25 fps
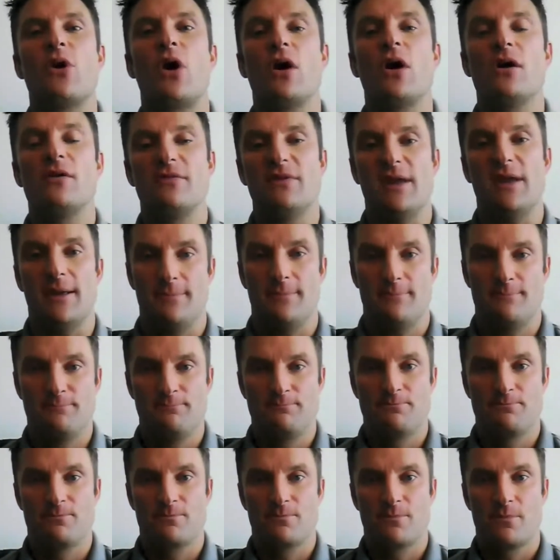Harvey,
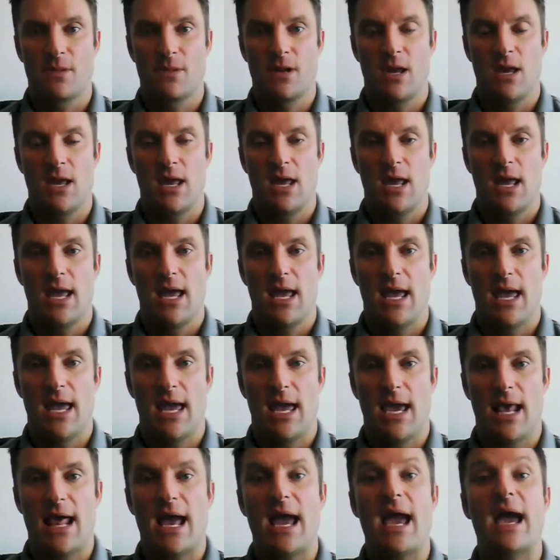
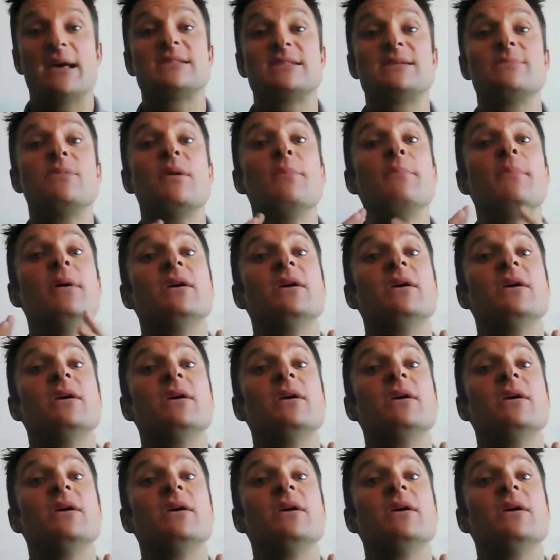and I asked him the $1